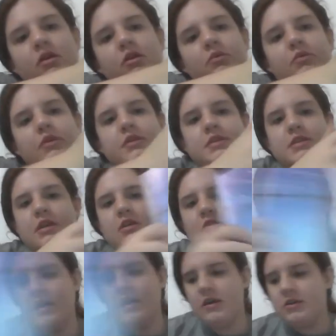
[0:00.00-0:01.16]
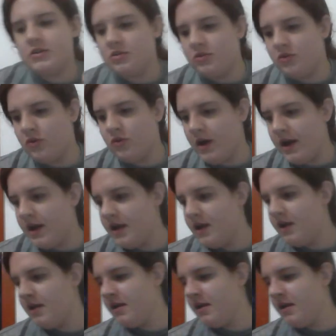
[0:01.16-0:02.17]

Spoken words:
will set you back 2 kwai.